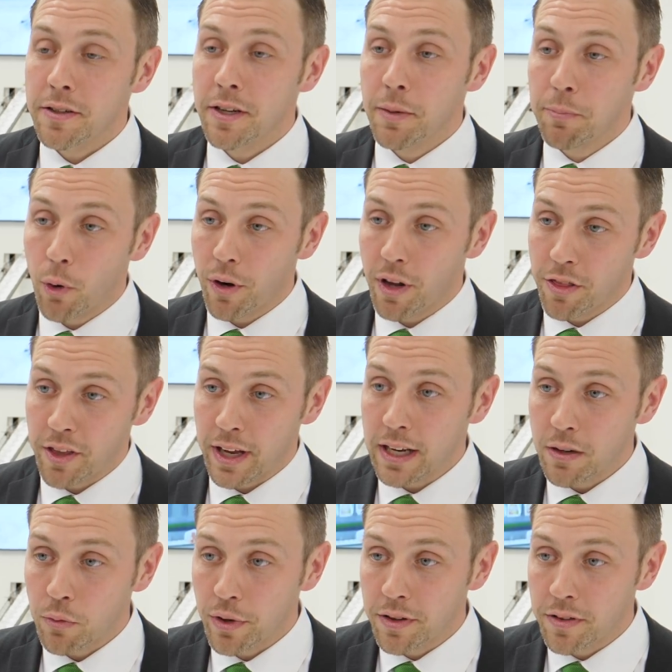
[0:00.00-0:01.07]
important
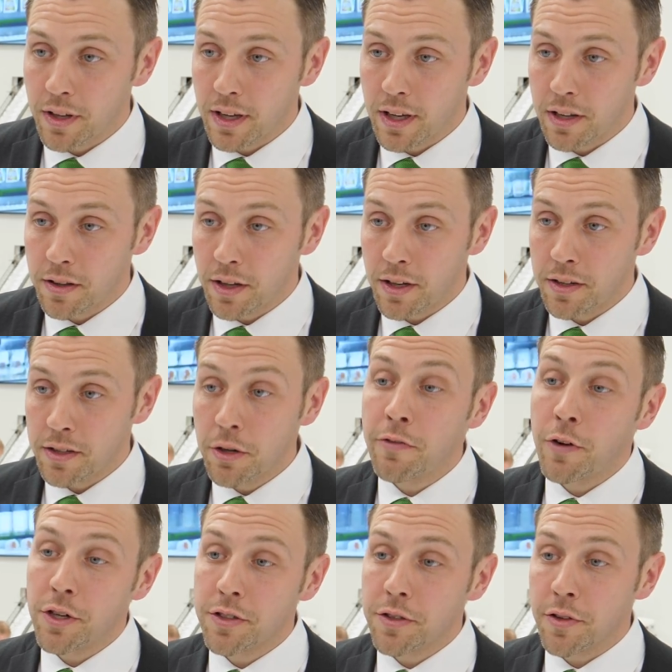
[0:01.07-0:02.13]
thing with the new
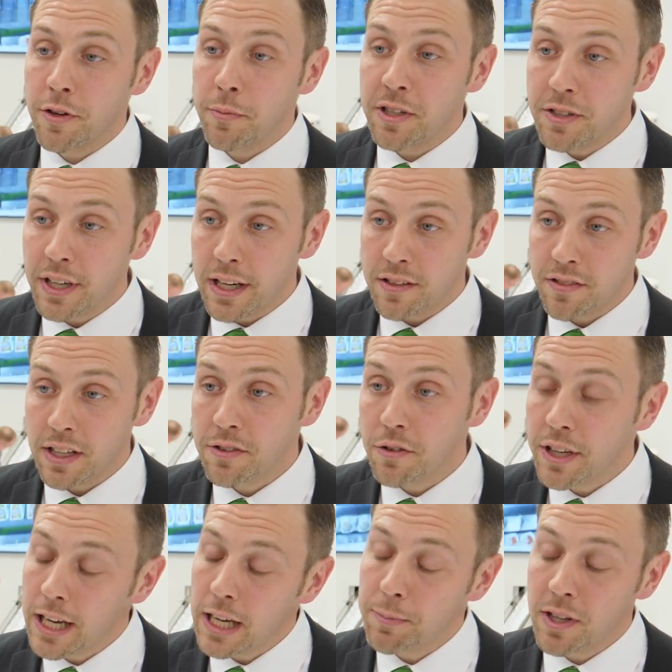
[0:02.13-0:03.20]
versions of the machines is
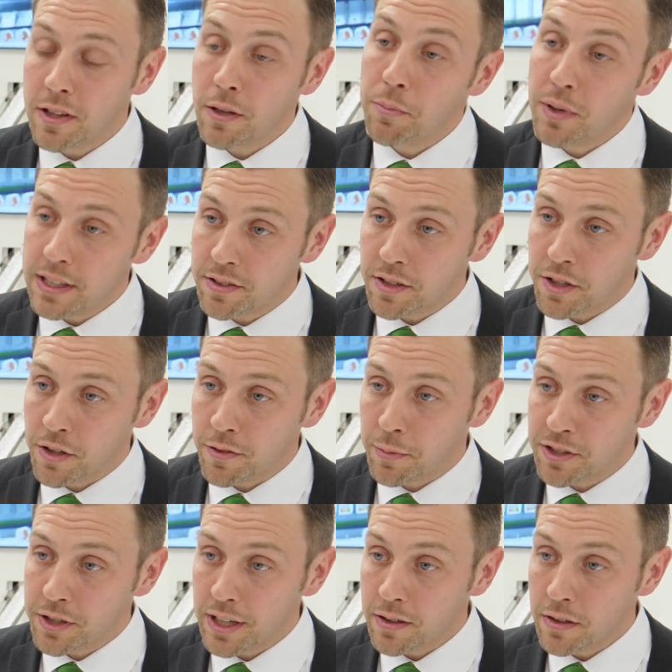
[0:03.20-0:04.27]
to keep the simplicity of the machine